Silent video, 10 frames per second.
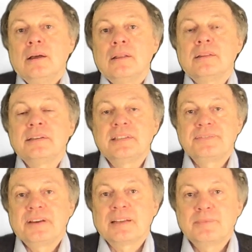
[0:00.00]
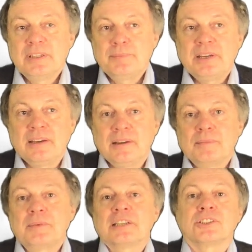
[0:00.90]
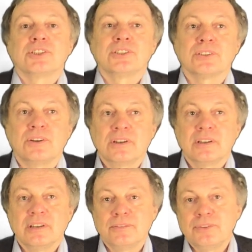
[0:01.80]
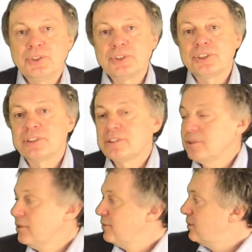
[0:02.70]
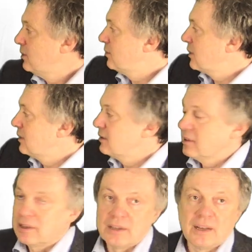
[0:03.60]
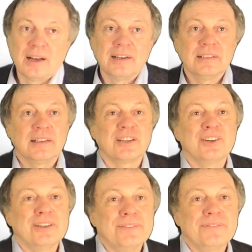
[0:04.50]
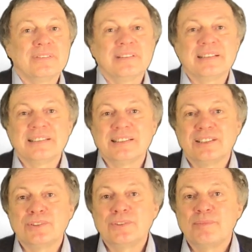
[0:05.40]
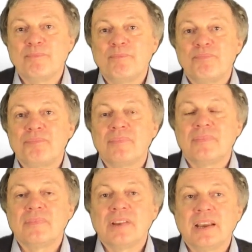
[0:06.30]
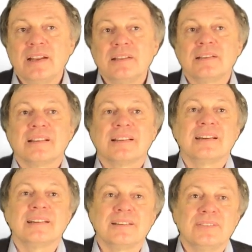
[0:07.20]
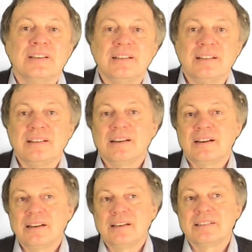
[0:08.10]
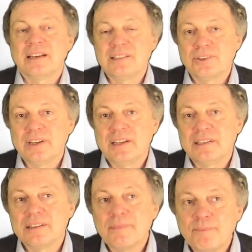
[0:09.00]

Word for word: This effect will be much stronger in future, so if you look at the rising curve, there's no hint that it will saturate.